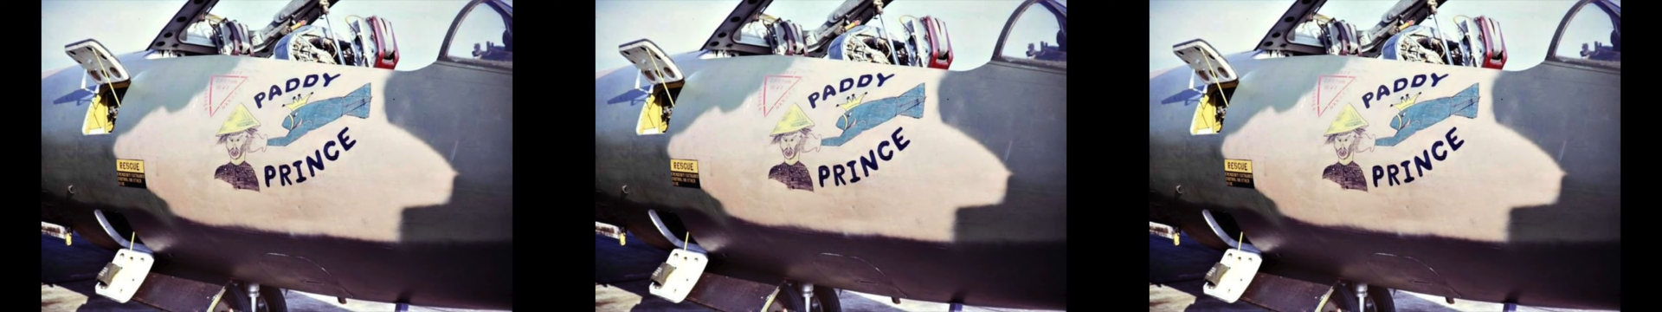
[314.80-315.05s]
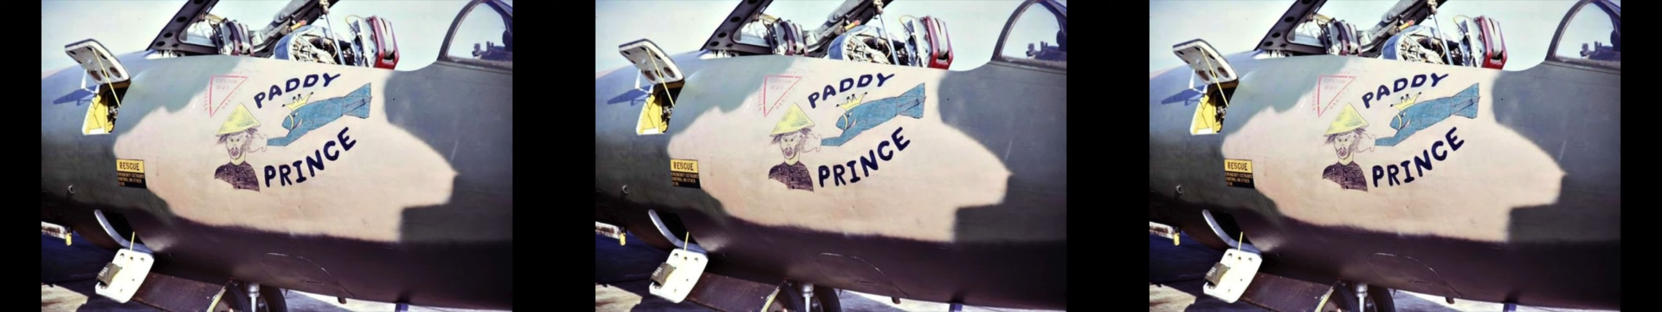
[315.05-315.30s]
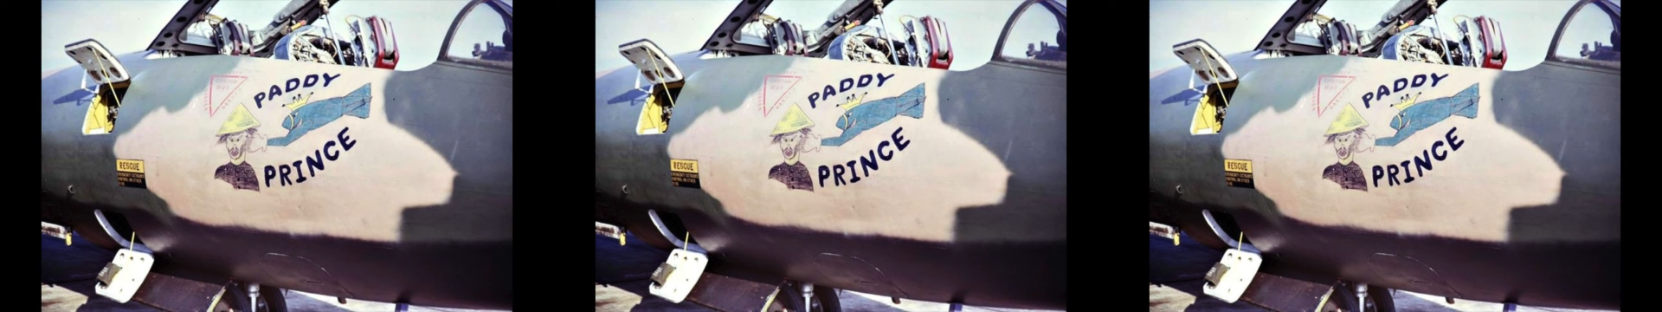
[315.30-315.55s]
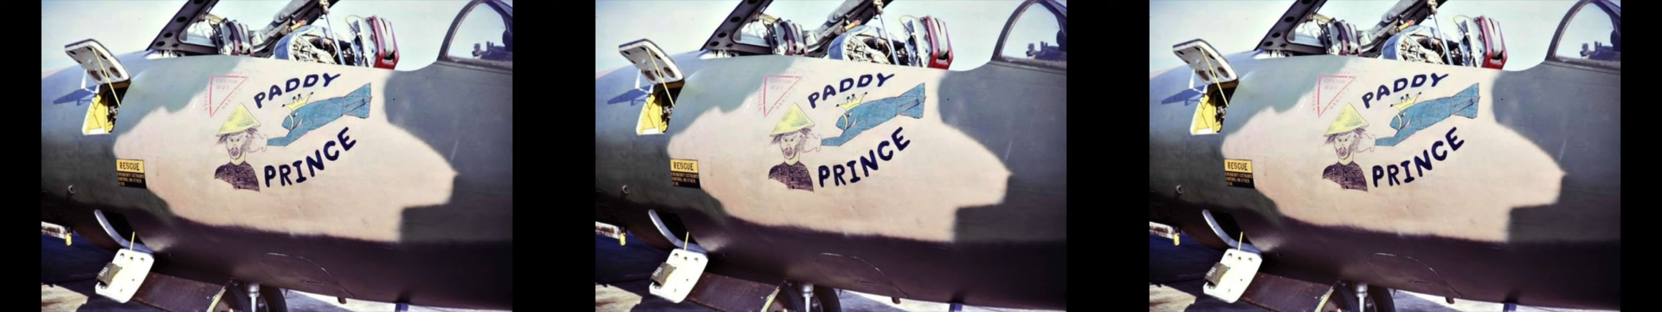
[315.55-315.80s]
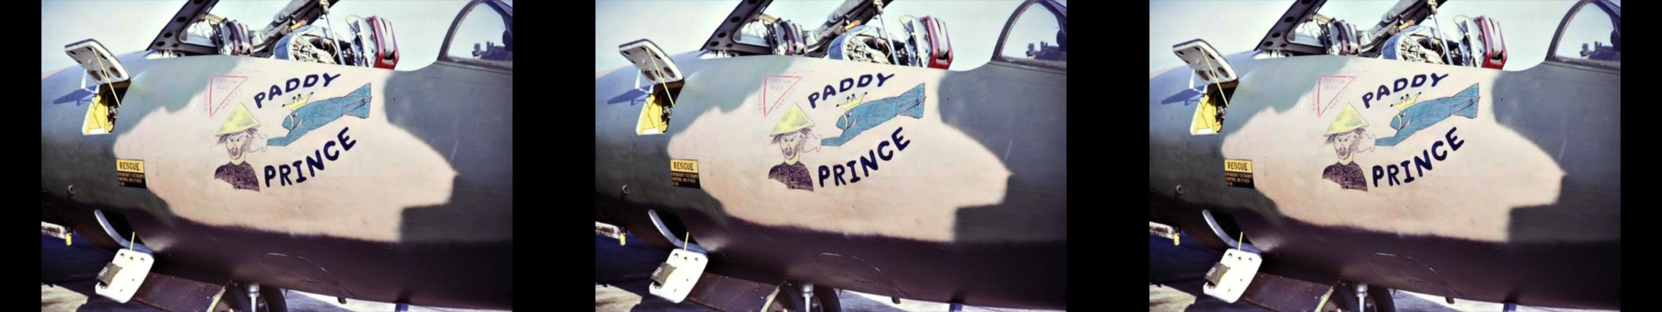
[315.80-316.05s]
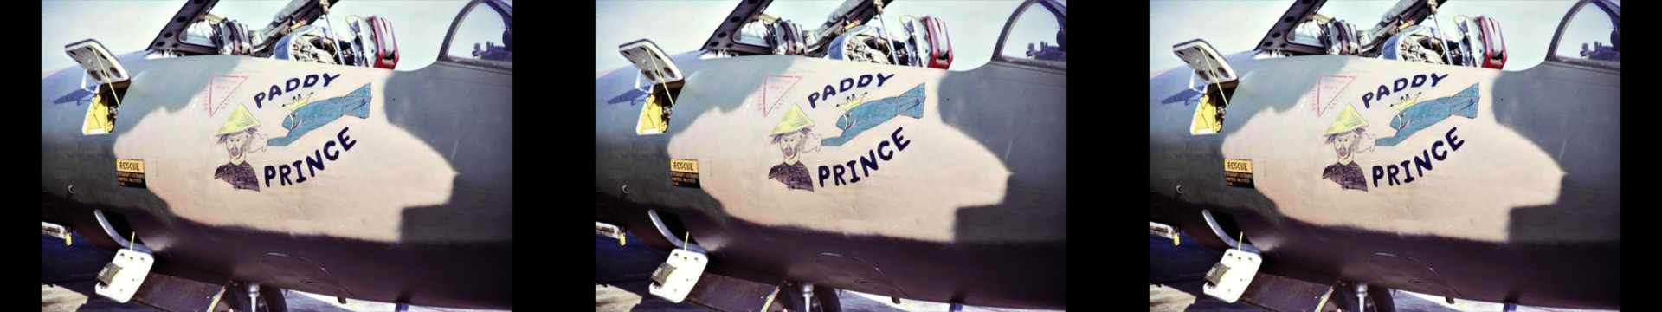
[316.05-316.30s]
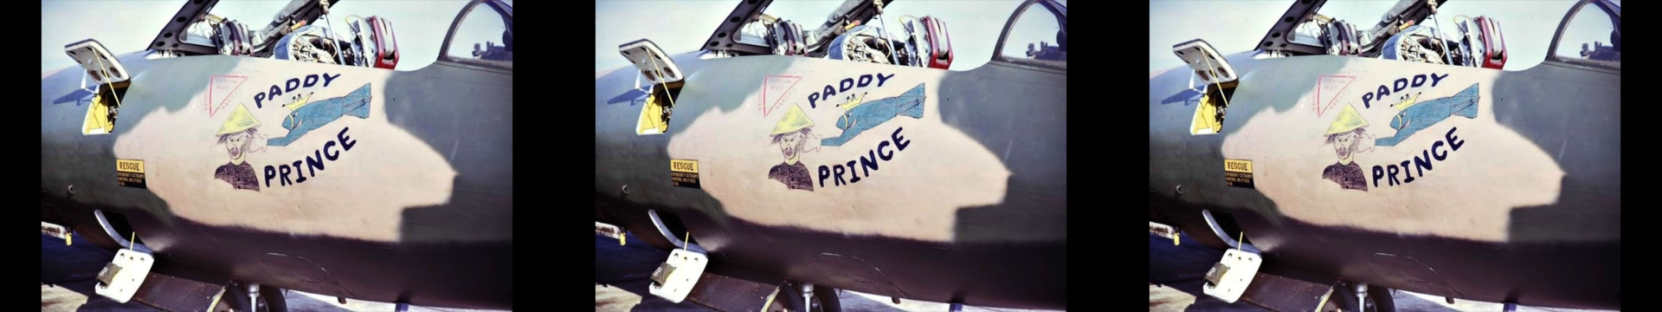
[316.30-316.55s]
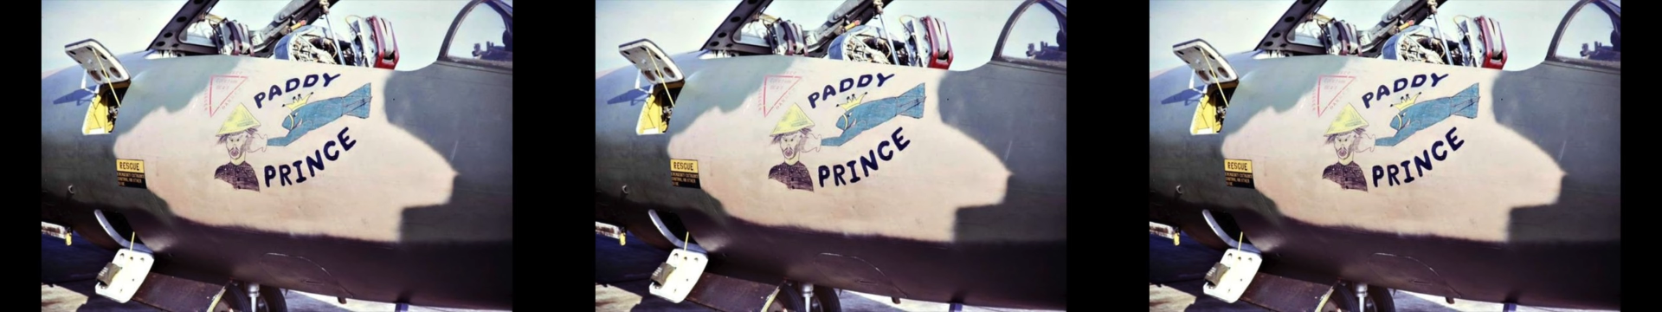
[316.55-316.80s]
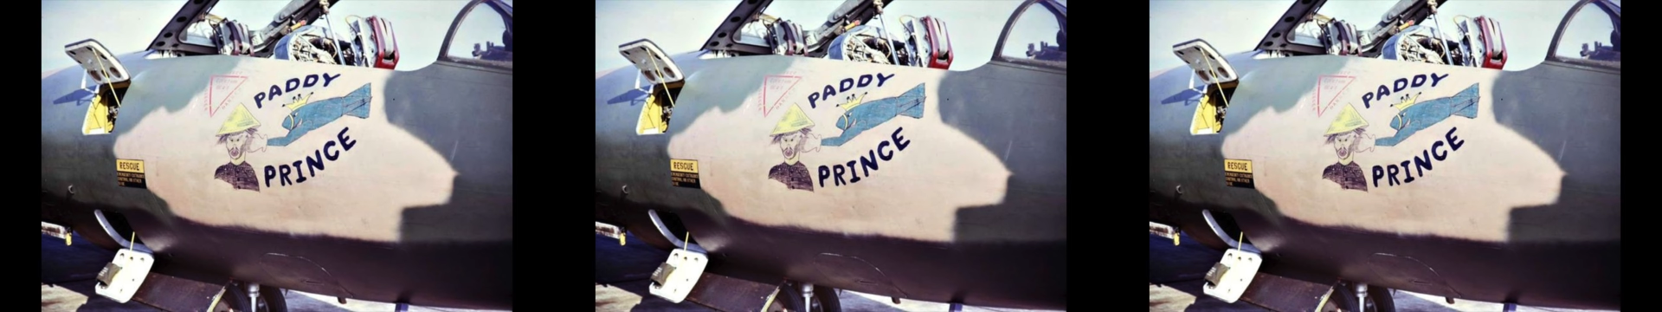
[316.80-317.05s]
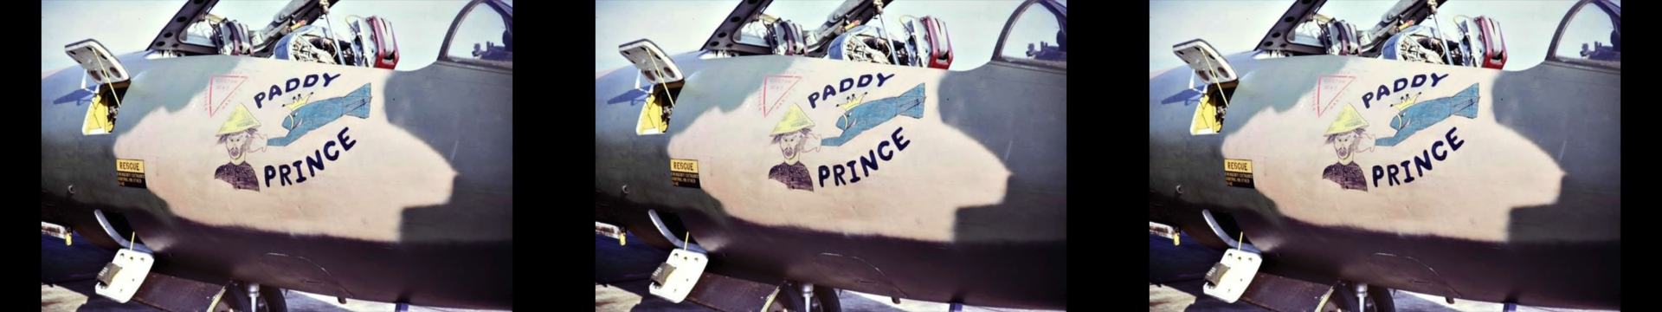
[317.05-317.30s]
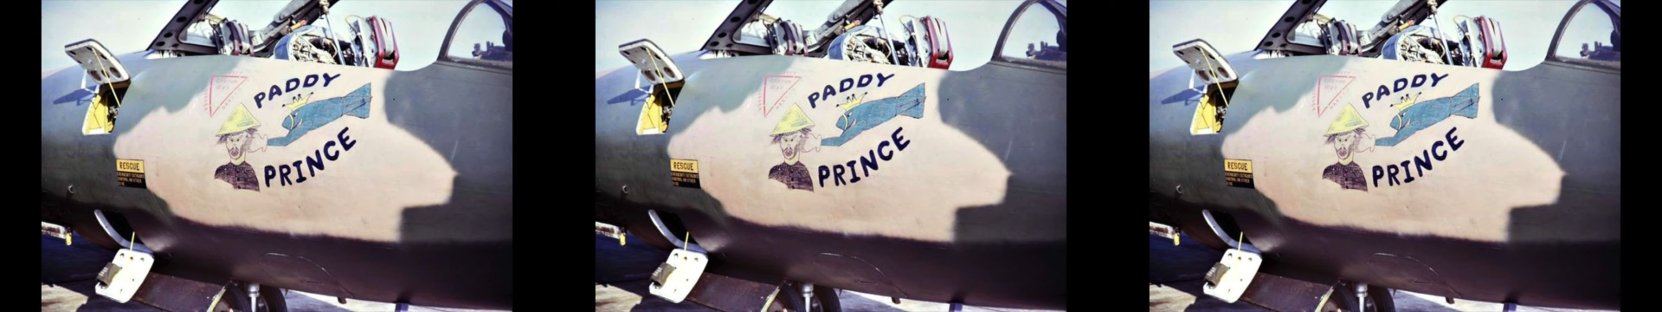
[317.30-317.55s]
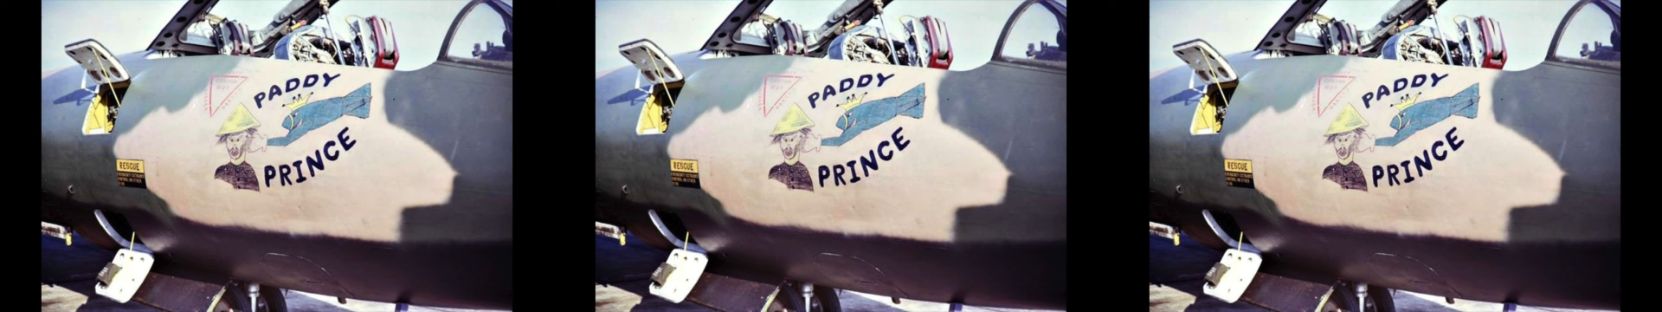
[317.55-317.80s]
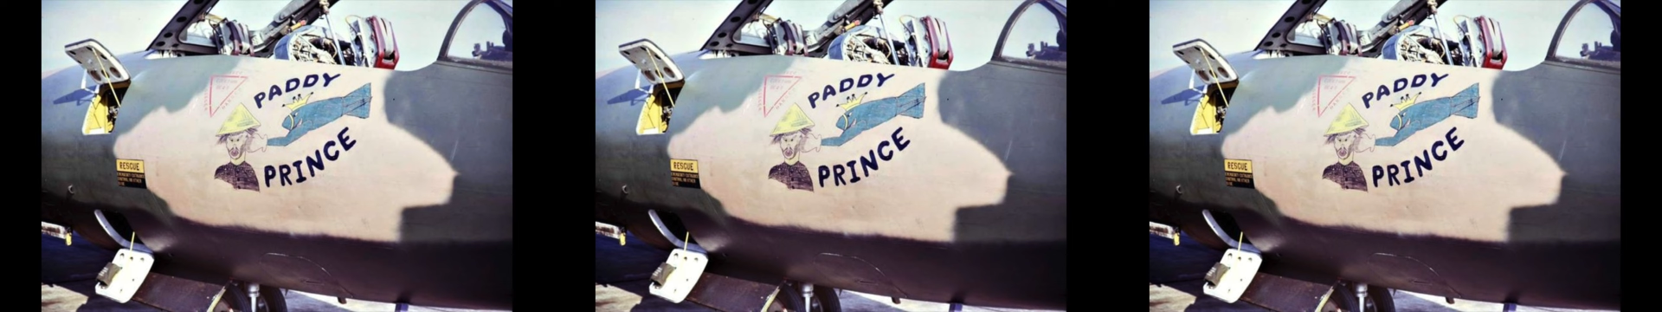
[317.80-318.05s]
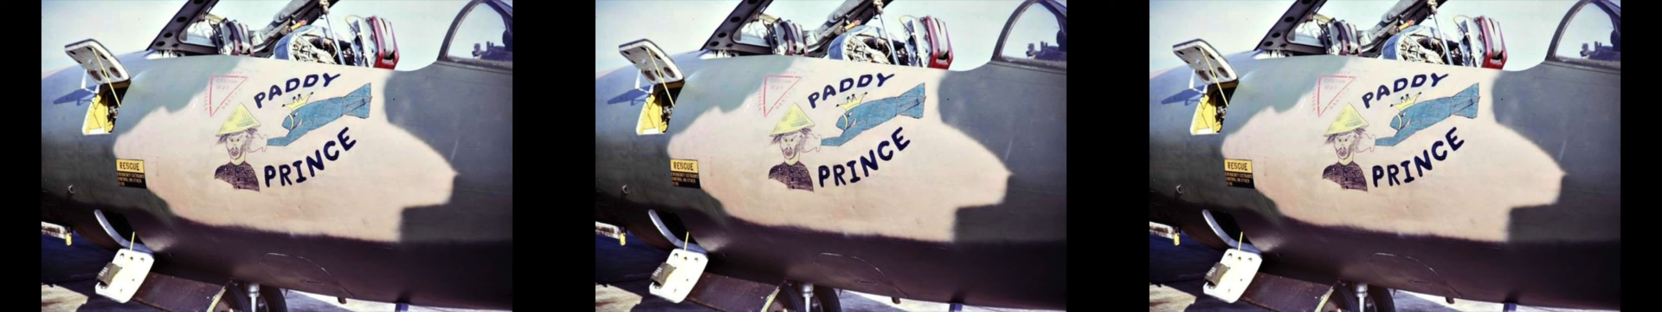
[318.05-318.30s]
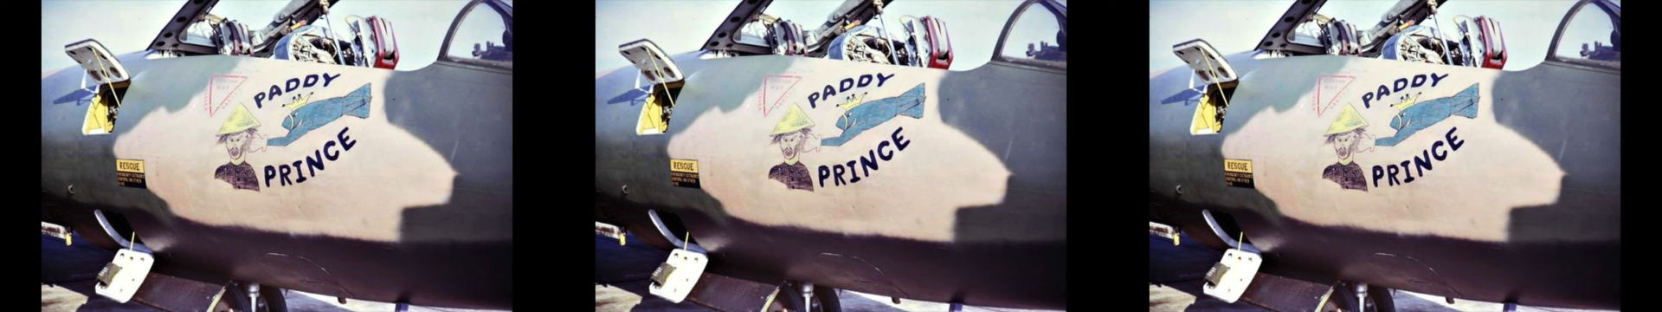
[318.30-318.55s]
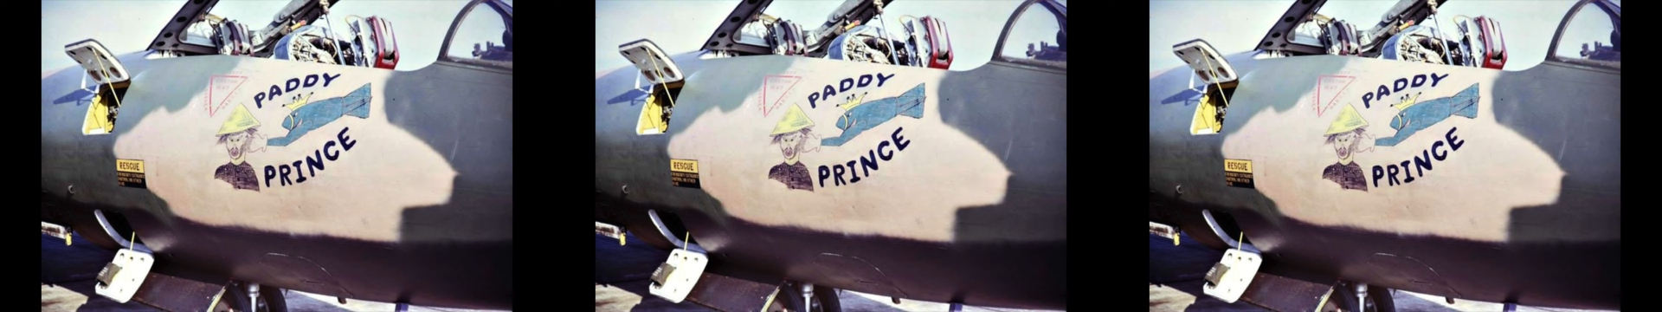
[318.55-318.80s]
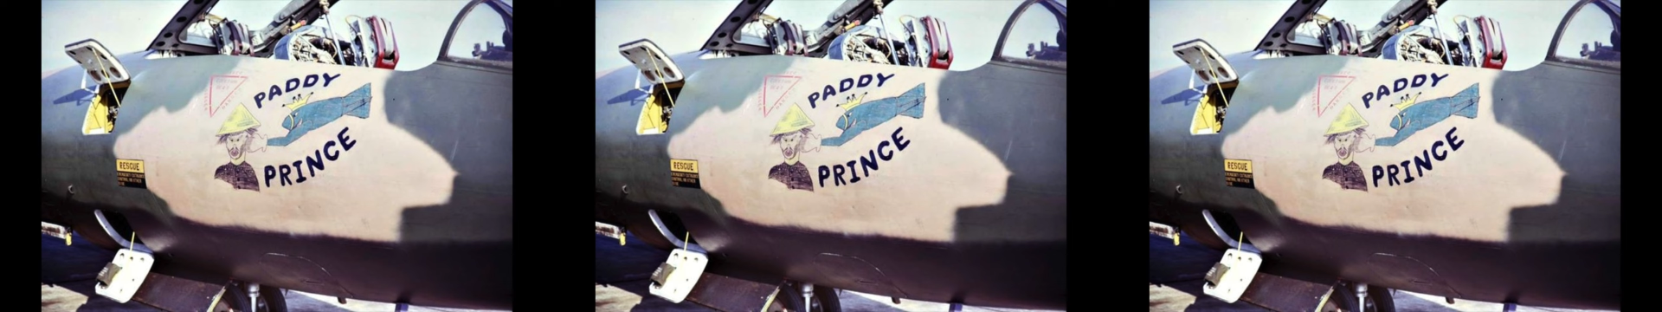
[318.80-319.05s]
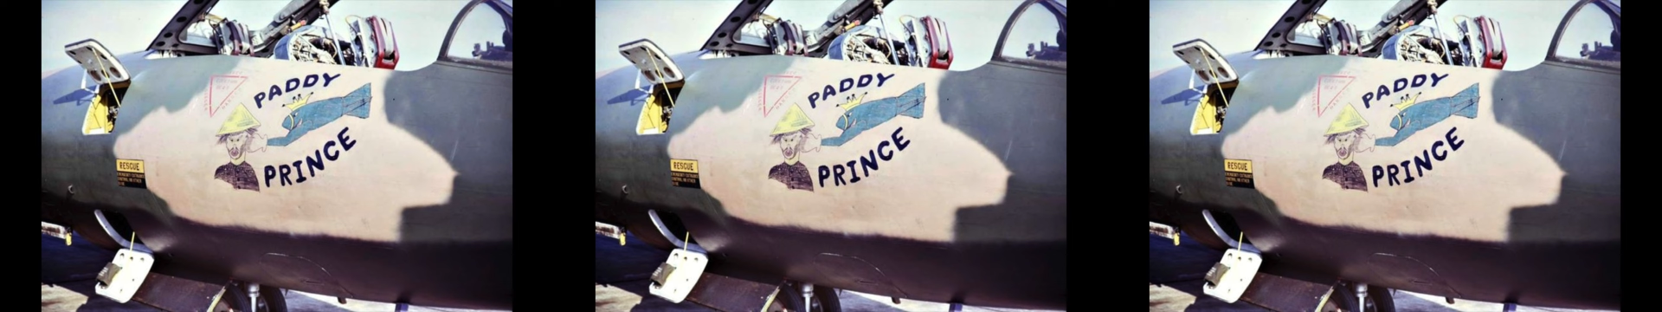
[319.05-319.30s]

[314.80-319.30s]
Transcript: Nobody's mouth can be seen.